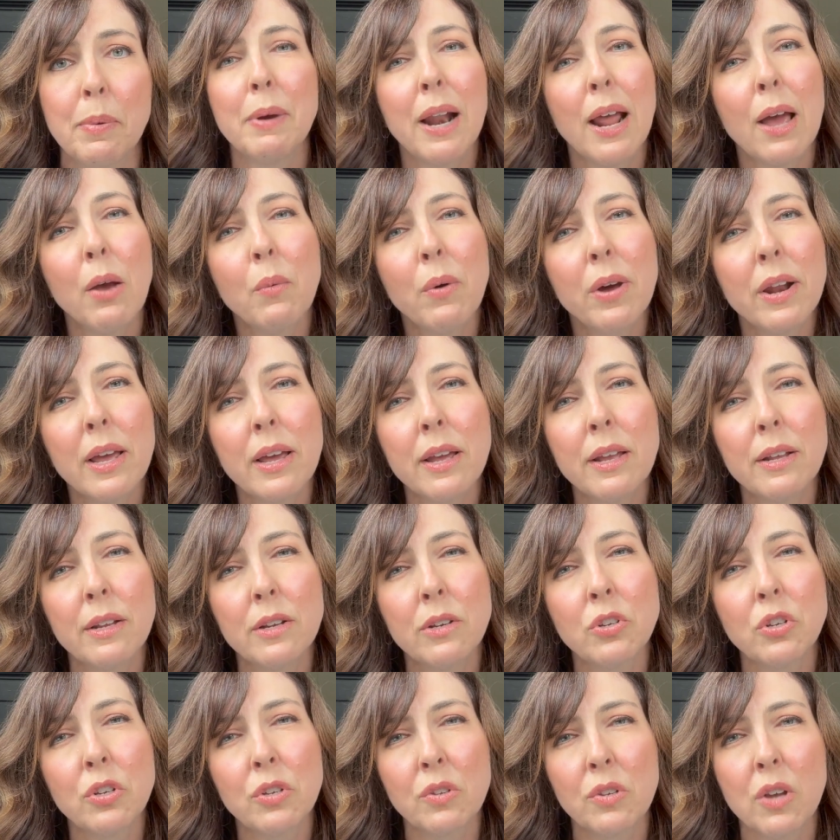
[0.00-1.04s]
But I want to
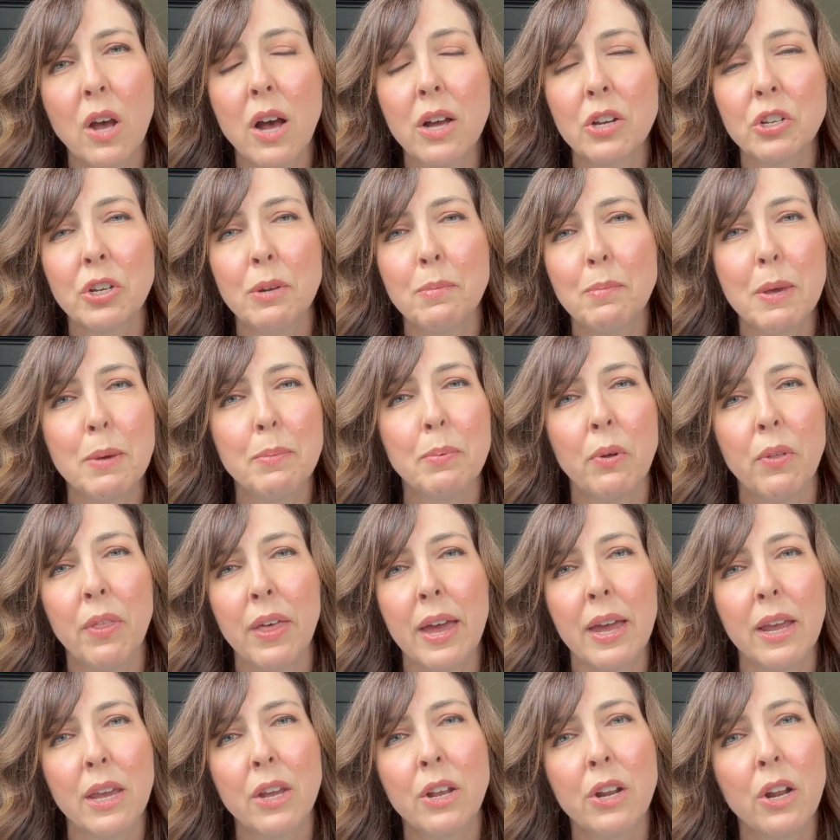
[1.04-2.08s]
just caution people
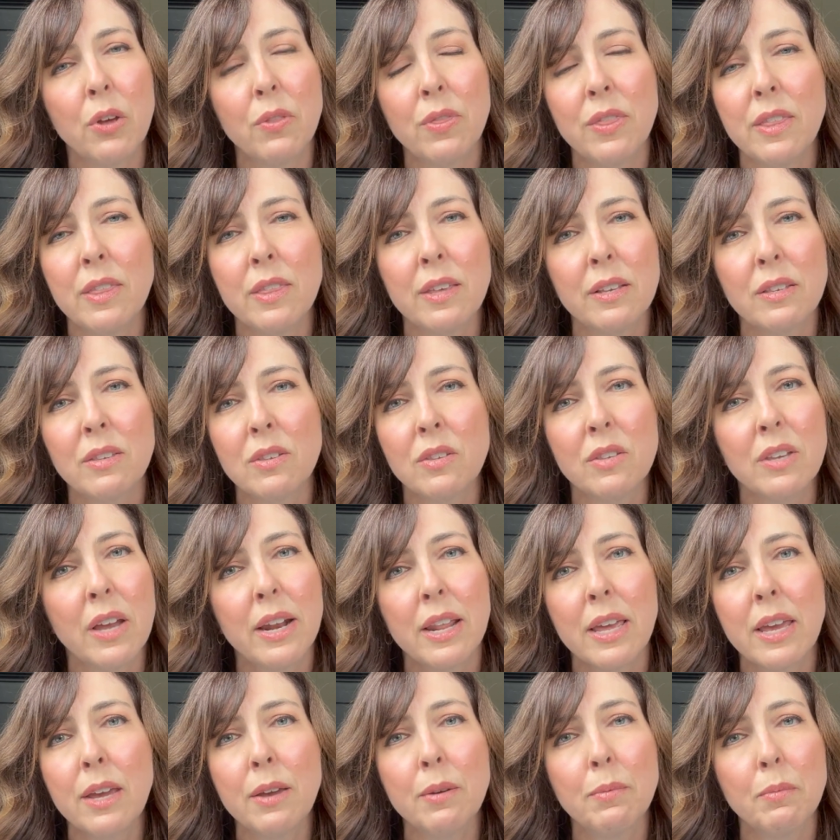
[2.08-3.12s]
that, you know, this
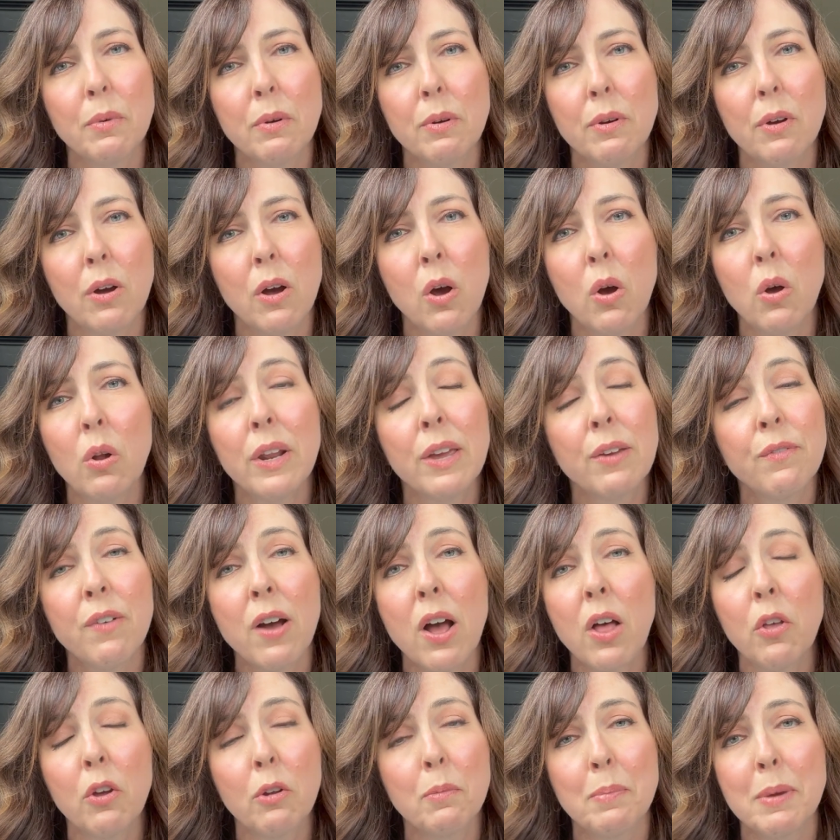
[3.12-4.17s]
study only
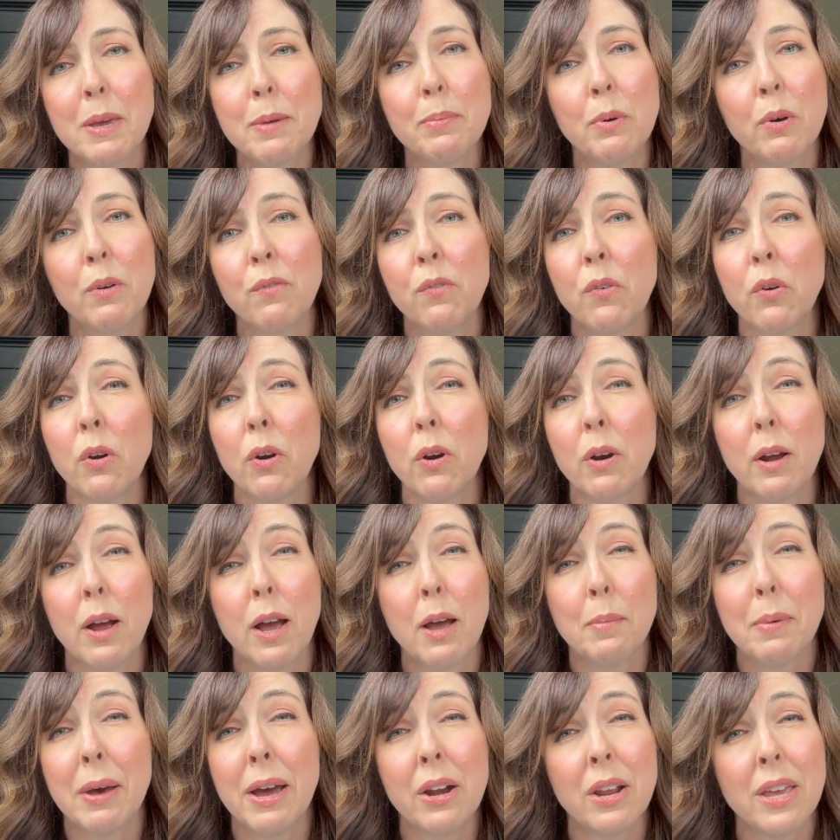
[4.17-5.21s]
followed people for
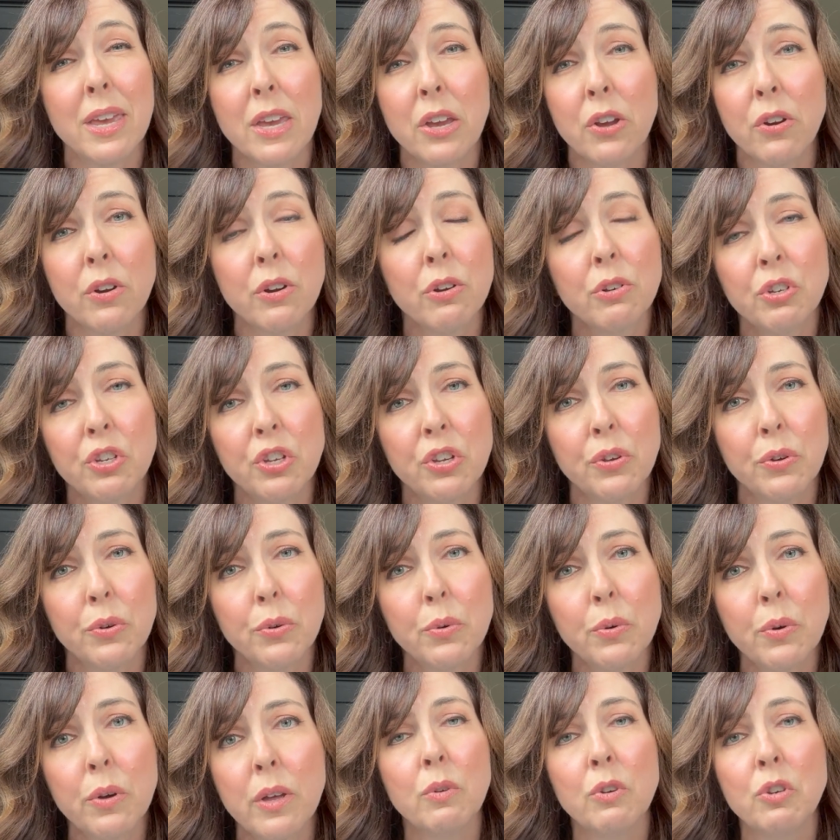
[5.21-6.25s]
about a year or
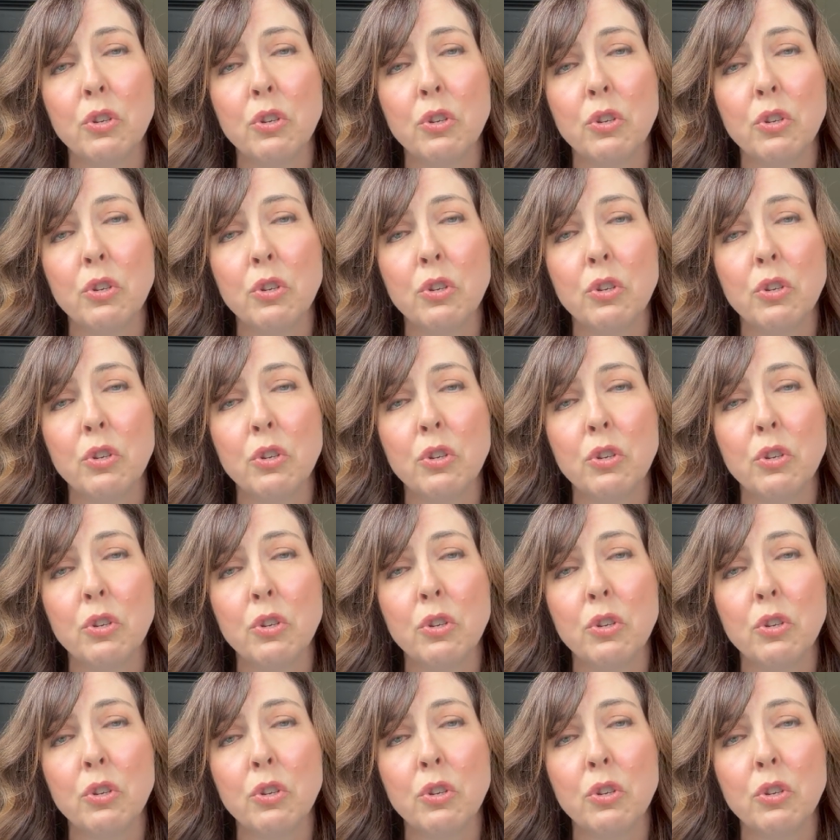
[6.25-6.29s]
2.